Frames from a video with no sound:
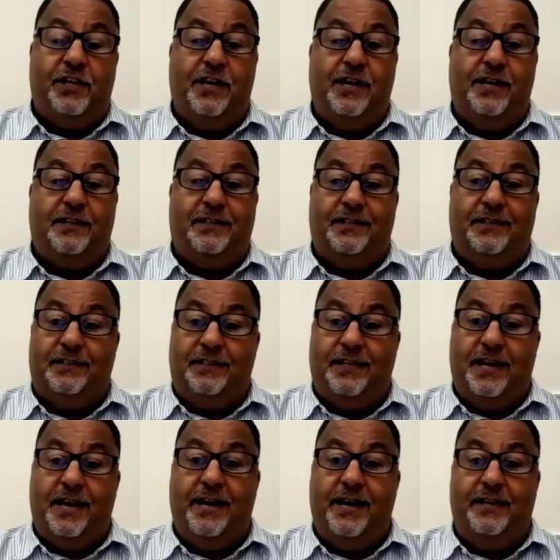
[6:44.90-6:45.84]

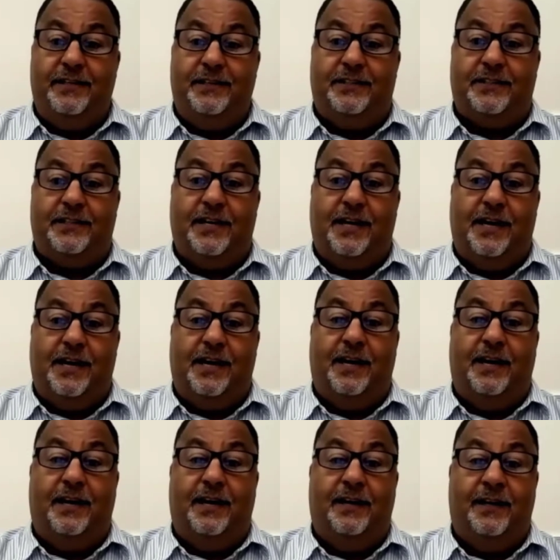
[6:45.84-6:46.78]
contains
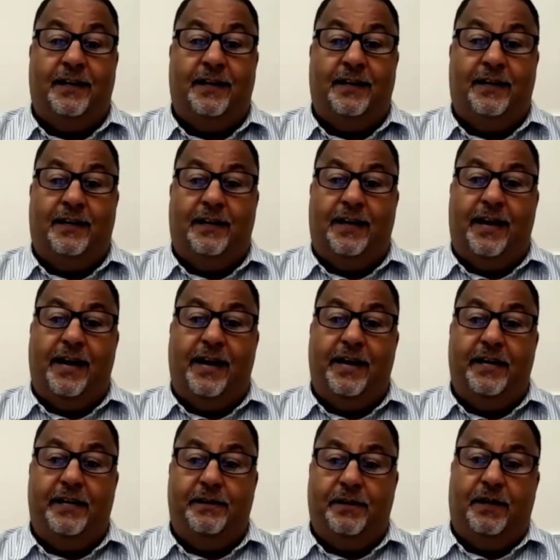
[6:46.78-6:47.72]
a
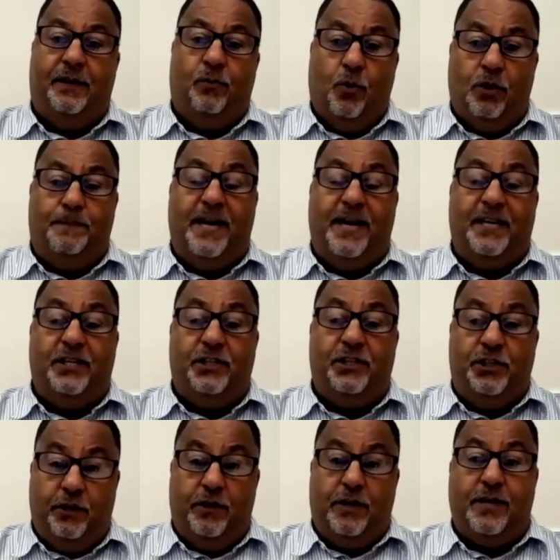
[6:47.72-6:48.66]
water-based
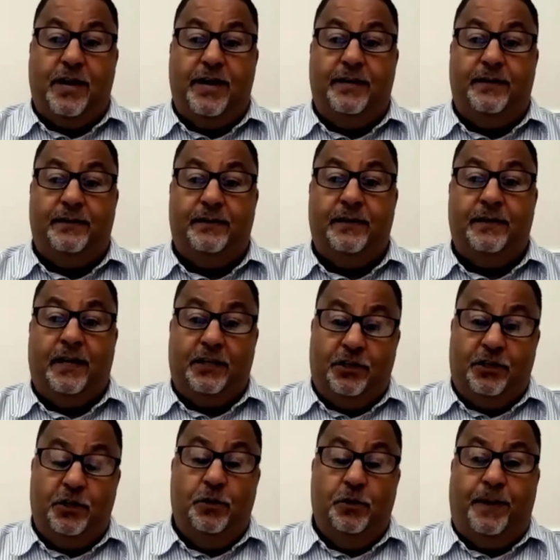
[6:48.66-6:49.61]
urethane, a
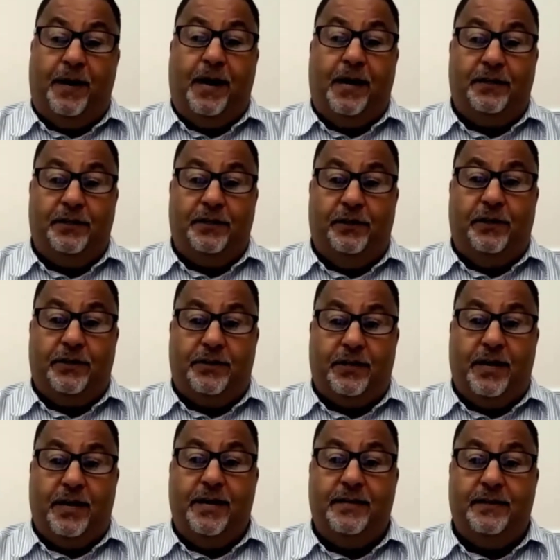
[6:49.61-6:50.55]
two-part
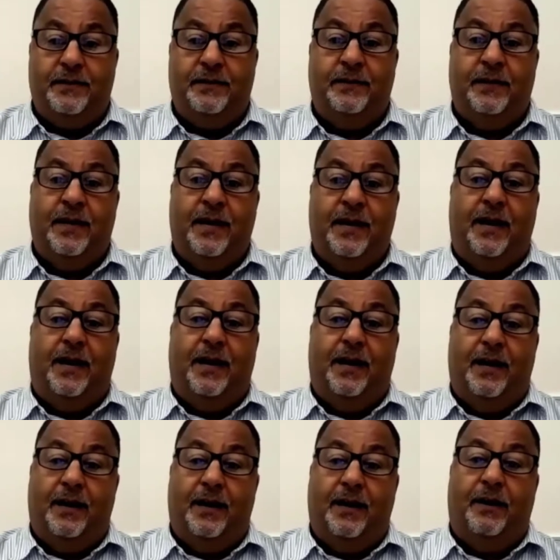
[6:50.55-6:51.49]
urethane,
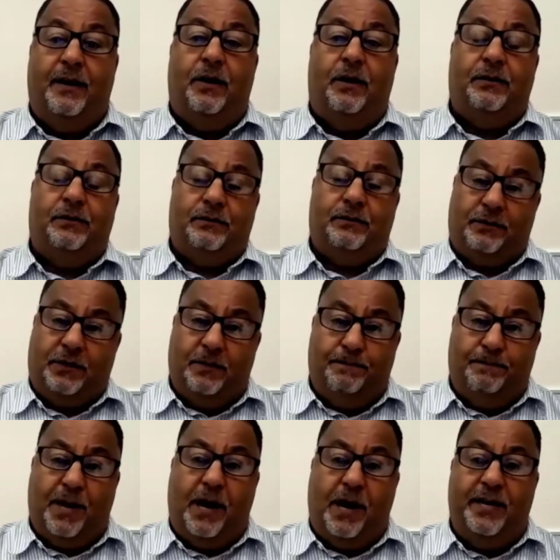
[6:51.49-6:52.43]

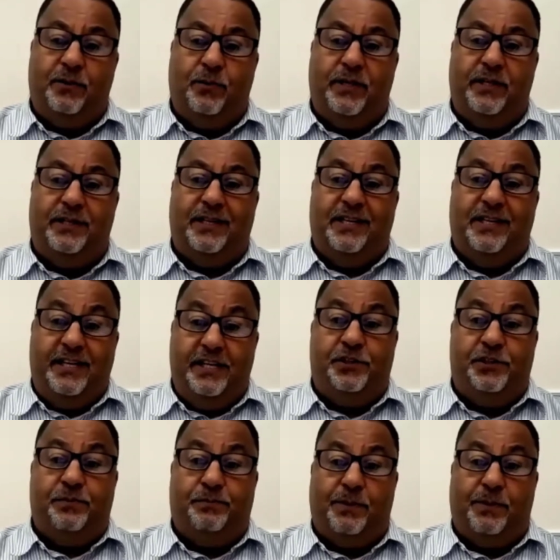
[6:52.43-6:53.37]
combined with
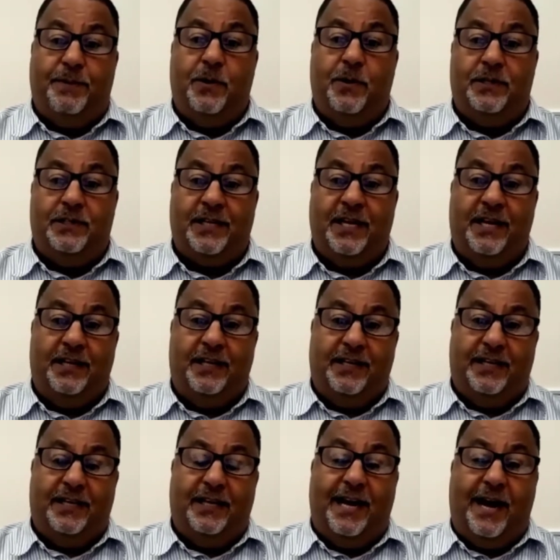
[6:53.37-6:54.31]
adhesion promoters
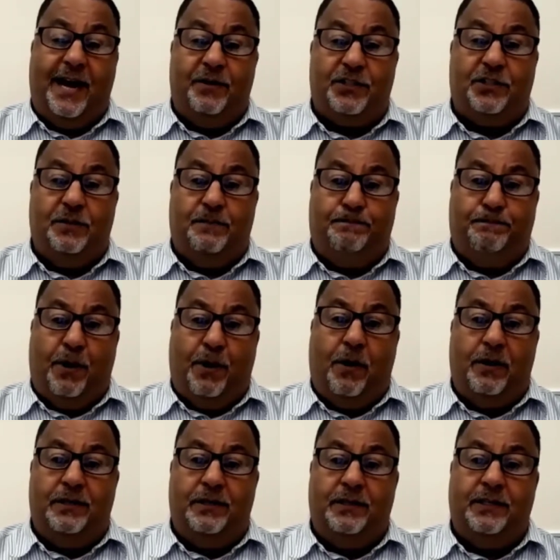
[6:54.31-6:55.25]
that allow us to
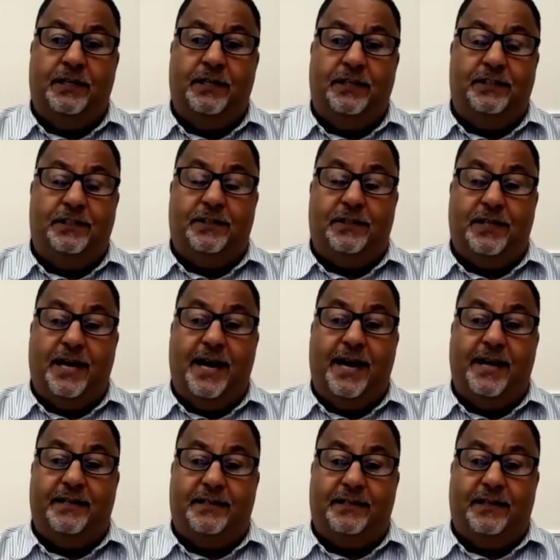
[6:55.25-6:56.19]
bond to
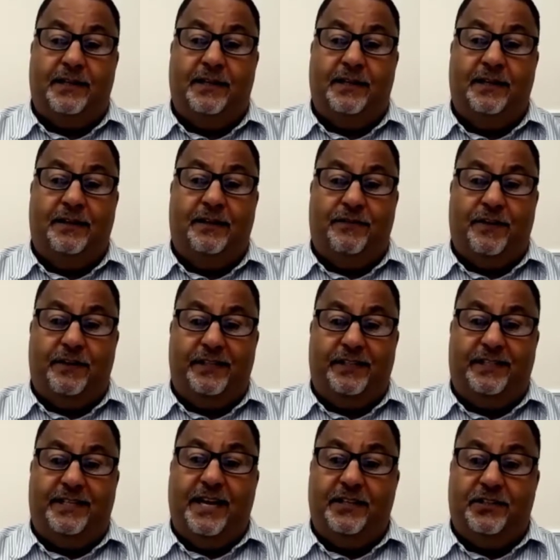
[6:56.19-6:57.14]
that very
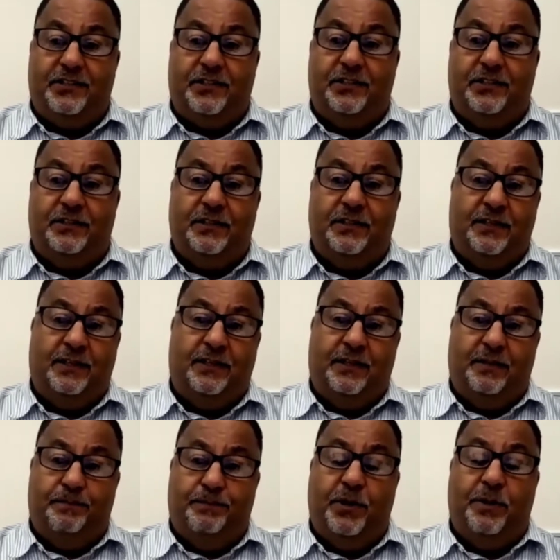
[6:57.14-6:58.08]
dense and
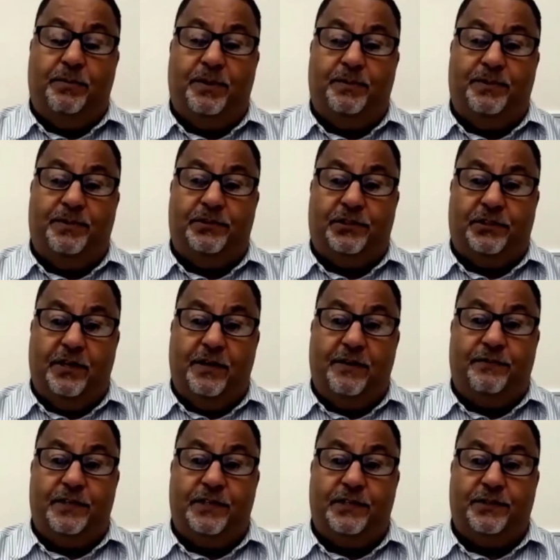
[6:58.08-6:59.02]
impermeable
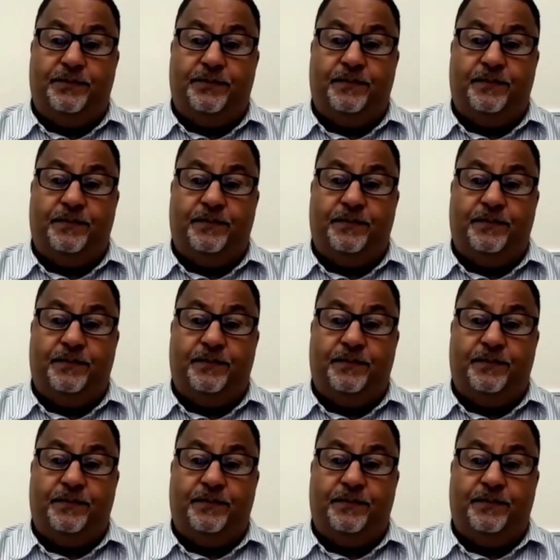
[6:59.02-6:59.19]
surface.